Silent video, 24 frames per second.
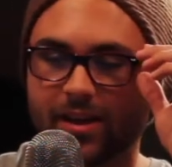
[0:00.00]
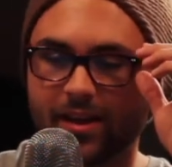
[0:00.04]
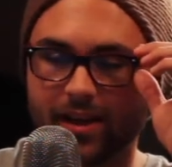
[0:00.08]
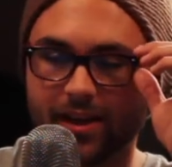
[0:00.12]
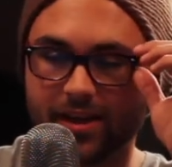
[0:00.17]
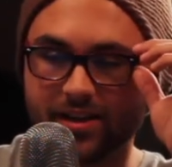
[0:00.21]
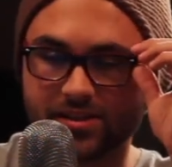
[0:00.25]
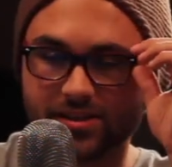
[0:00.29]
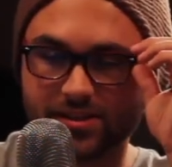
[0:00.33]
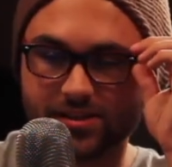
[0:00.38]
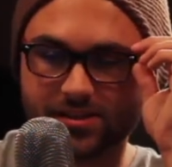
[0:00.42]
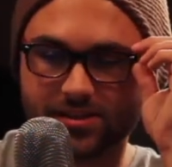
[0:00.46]

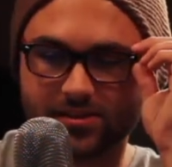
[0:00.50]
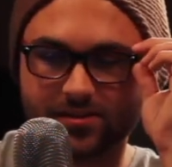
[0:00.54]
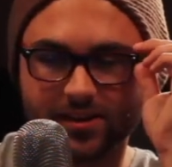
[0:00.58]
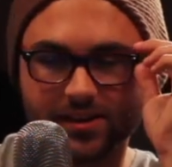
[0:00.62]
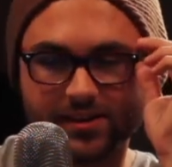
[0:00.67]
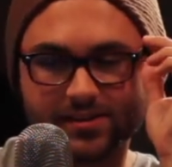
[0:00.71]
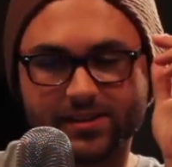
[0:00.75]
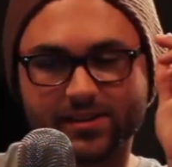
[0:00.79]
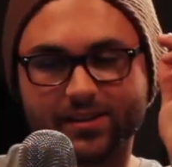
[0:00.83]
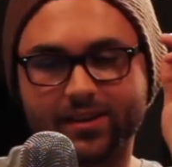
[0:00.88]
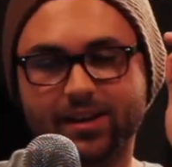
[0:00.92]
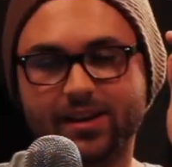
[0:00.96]
It's just
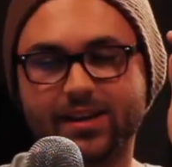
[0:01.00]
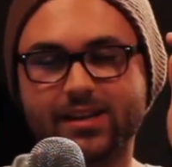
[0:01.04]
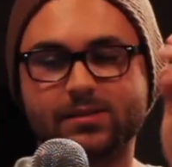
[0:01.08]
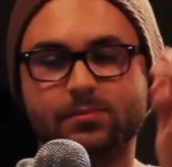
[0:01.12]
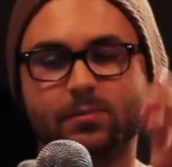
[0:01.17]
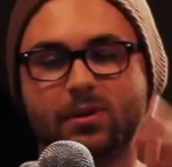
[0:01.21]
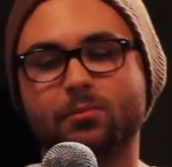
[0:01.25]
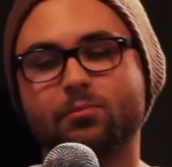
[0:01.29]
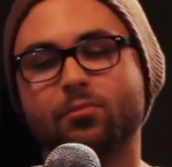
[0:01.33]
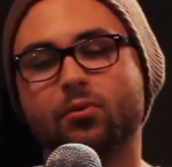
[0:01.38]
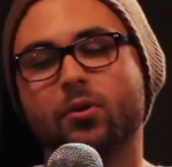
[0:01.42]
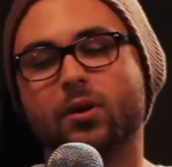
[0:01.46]
crazy. I guess
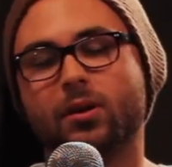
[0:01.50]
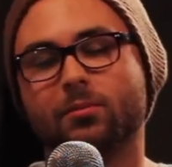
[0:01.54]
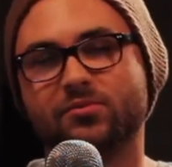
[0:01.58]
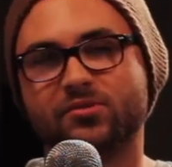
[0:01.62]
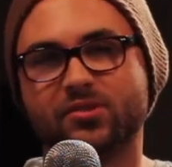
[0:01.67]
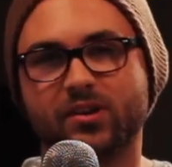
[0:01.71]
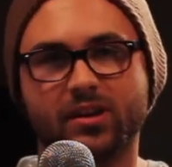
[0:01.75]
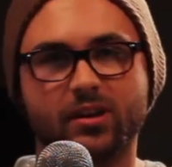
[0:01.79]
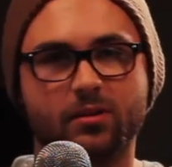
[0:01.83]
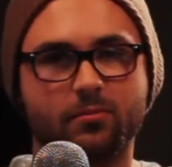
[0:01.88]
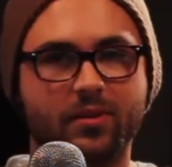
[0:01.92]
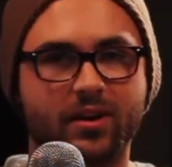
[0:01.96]
my point I'm
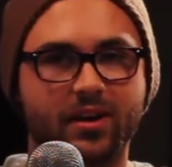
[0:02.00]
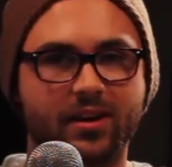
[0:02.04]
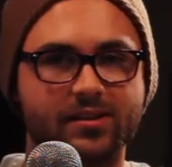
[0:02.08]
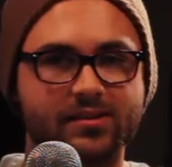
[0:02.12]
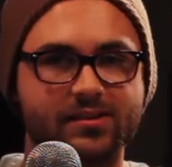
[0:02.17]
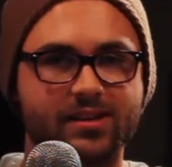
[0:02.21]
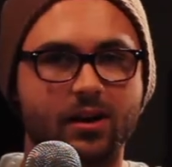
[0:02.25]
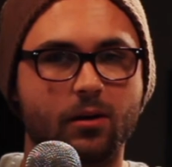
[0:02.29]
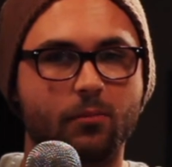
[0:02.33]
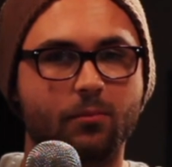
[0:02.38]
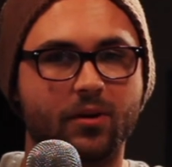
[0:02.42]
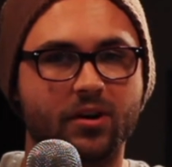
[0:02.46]
trying to make
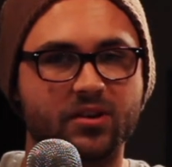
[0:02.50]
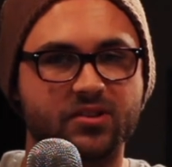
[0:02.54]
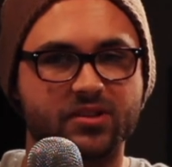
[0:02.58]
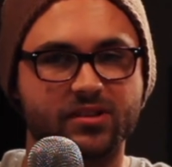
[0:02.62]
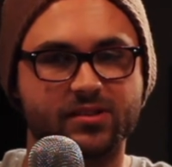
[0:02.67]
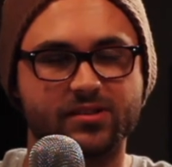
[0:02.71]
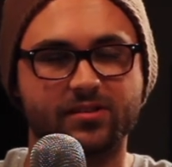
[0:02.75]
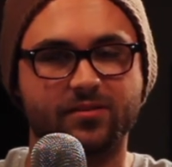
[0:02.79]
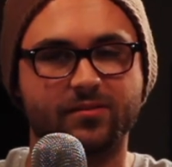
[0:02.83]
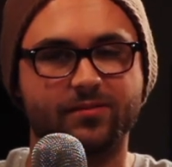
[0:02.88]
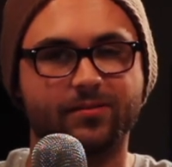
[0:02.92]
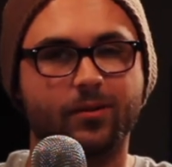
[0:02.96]
is how much
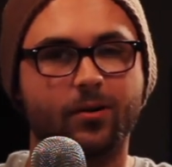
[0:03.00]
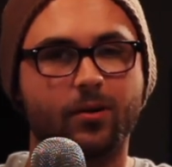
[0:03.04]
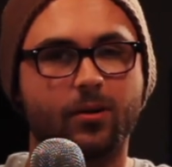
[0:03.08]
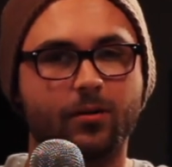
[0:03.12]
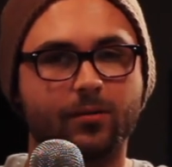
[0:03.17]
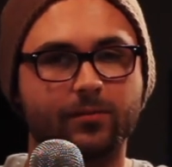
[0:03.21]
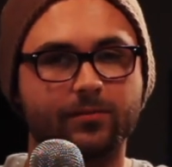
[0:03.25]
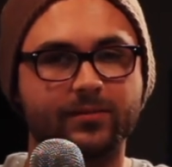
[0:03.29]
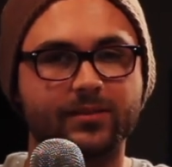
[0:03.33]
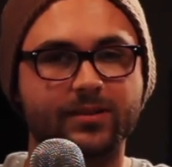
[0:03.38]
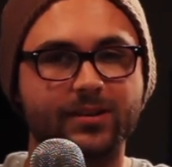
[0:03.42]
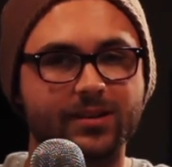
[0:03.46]
it's
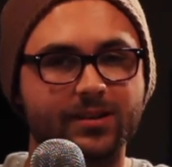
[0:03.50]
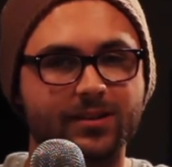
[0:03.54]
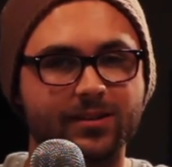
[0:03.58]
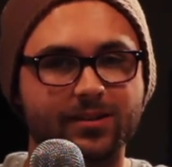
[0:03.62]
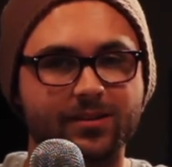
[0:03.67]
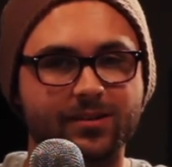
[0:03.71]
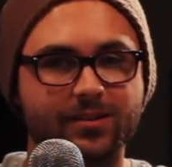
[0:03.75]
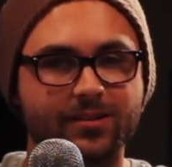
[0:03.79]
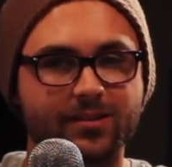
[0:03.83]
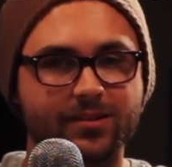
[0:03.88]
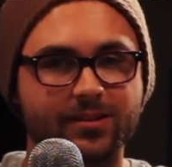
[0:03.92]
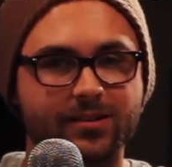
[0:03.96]
evolved
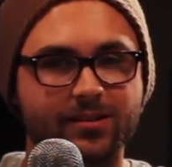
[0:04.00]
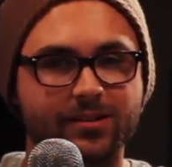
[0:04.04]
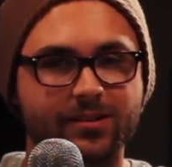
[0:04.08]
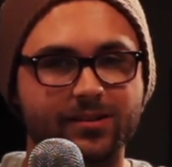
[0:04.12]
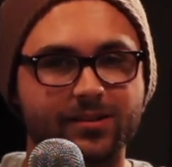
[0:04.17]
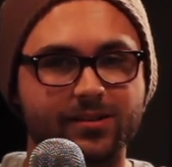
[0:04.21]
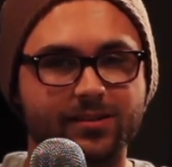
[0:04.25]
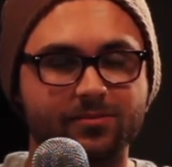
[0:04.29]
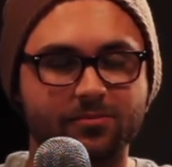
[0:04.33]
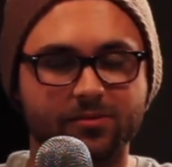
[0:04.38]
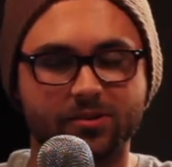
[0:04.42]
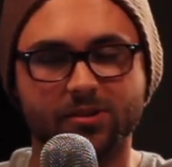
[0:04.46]

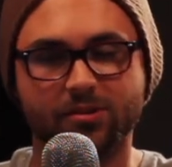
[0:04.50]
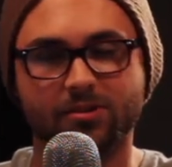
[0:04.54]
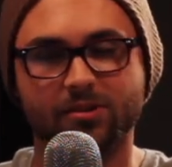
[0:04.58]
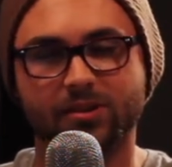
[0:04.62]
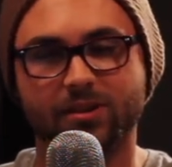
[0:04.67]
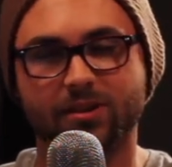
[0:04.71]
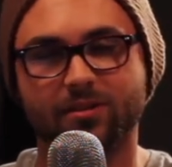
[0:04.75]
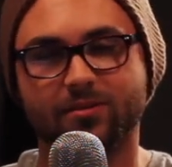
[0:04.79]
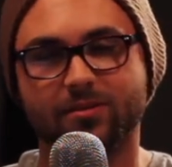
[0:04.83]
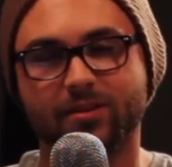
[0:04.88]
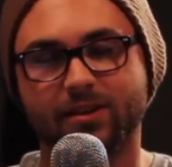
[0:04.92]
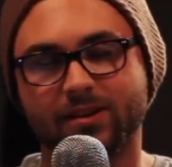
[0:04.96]
when you
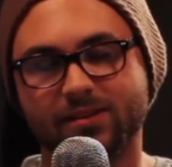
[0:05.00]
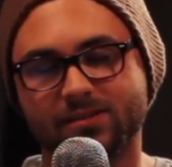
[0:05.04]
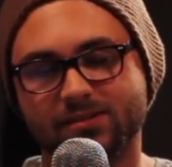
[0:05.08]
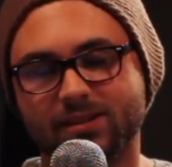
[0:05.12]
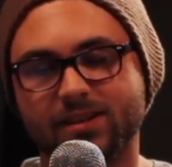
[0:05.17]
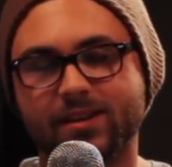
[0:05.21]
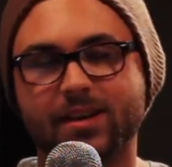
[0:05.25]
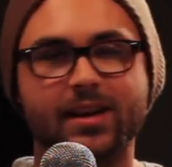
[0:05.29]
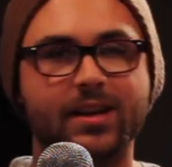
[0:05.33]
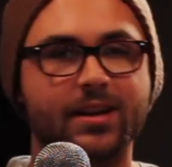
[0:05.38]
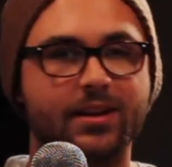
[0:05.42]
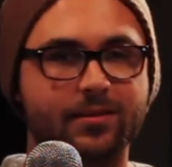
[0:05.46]
look at things
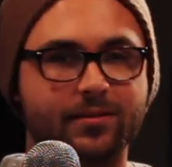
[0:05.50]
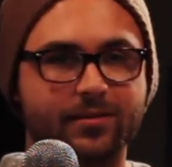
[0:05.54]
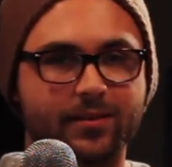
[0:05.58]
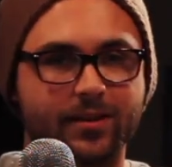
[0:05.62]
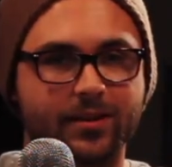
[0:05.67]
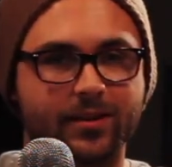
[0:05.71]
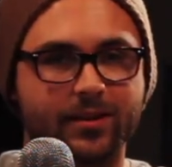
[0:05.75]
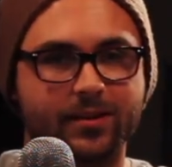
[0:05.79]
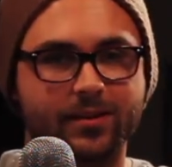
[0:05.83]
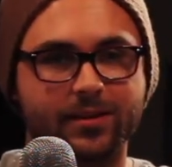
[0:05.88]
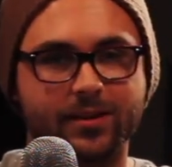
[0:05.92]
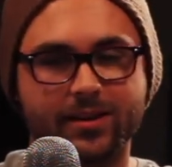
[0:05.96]
like
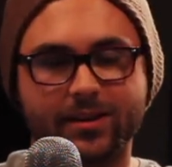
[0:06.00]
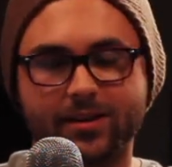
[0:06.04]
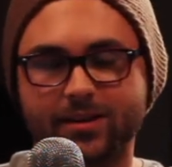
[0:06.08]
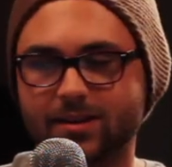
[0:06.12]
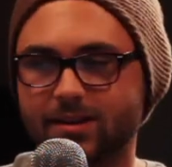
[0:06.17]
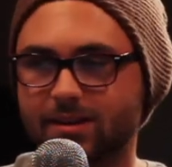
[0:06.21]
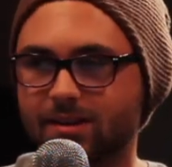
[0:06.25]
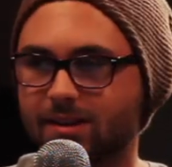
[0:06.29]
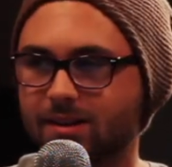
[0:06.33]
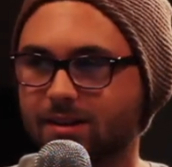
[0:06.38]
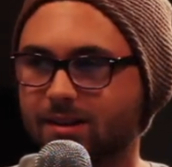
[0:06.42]
anything, like